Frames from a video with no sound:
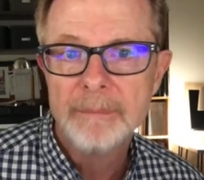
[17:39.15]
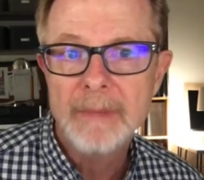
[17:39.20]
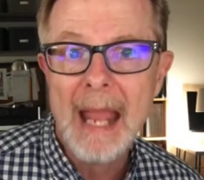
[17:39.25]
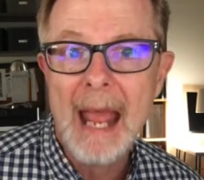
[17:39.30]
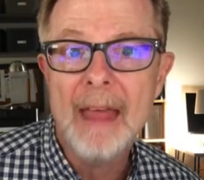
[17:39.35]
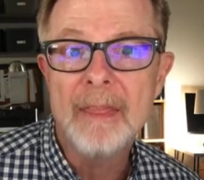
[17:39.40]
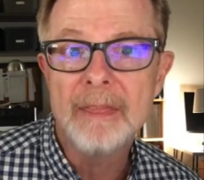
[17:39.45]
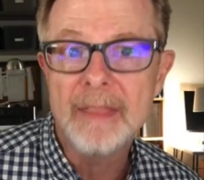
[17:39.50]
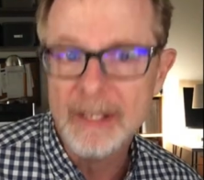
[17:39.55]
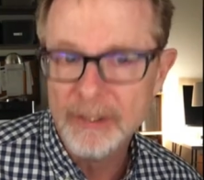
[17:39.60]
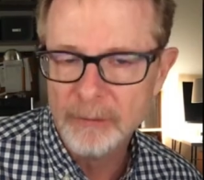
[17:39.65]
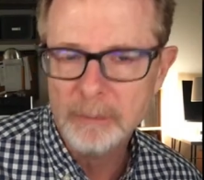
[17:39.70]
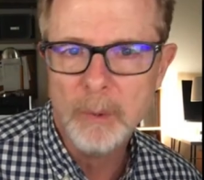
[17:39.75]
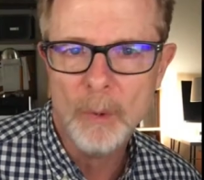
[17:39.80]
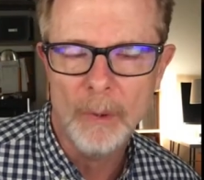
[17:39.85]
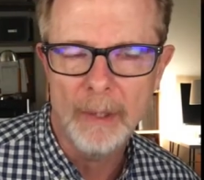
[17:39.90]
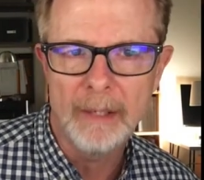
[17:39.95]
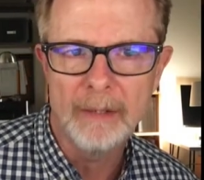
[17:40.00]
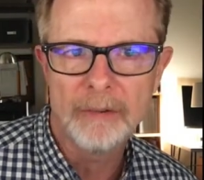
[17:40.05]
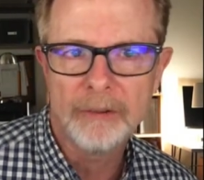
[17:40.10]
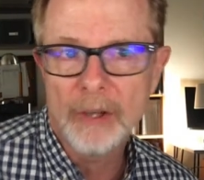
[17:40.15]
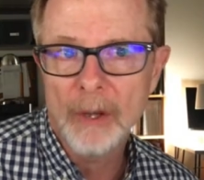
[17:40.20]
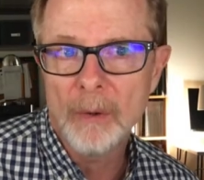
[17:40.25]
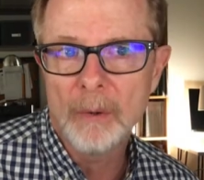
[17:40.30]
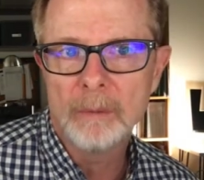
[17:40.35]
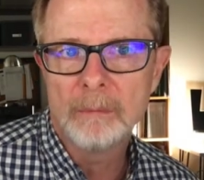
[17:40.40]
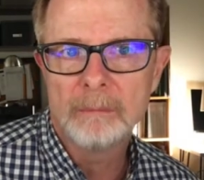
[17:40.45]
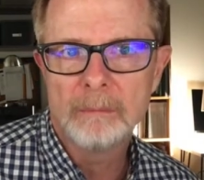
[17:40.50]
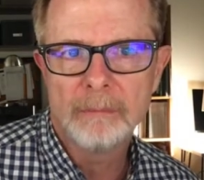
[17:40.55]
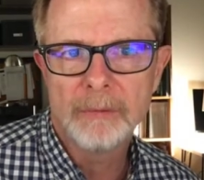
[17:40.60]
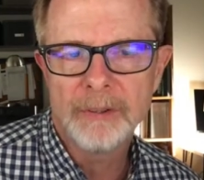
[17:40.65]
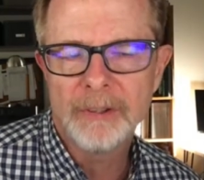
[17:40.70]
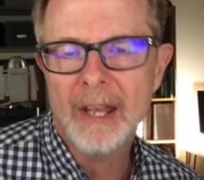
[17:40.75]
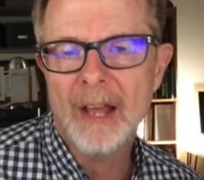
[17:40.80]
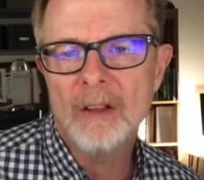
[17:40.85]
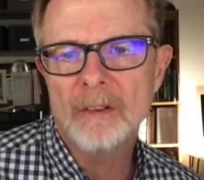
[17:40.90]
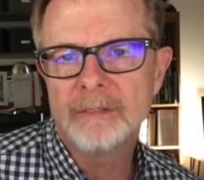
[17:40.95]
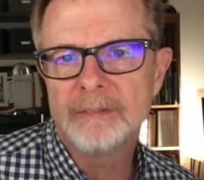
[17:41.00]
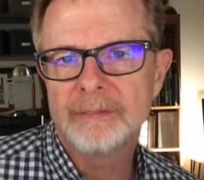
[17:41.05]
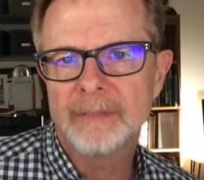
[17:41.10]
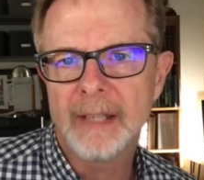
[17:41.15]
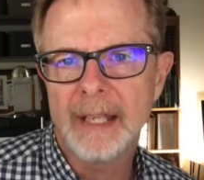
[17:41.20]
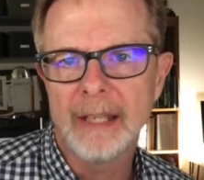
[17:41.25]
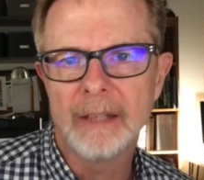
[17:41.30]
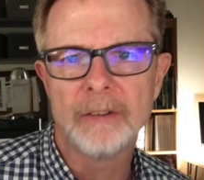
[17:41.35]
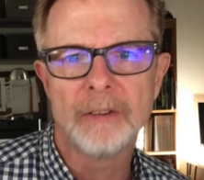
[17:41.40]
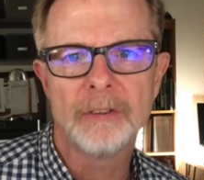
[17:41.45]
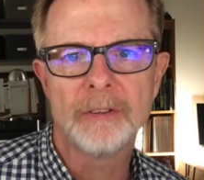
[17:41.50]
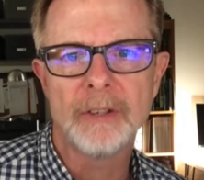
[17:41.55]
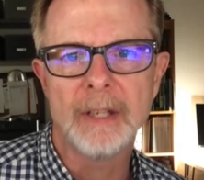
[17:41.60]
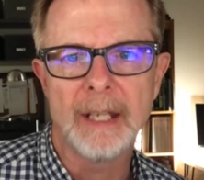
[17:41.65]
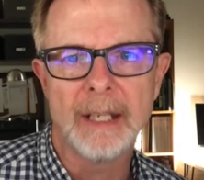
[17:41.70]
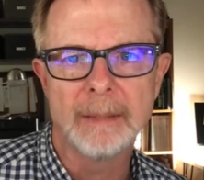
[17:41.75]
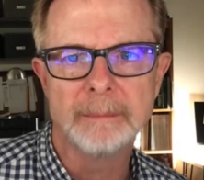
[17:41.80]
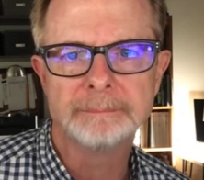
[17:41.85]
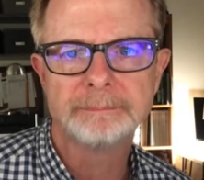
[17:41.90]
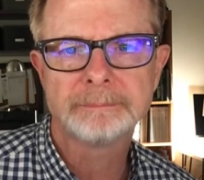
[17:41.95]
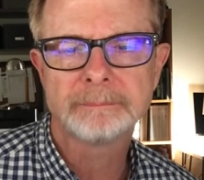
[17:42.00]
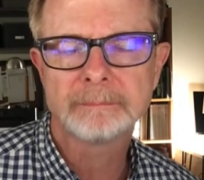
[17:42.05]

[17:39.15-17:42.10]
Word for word: At this point. So self and sin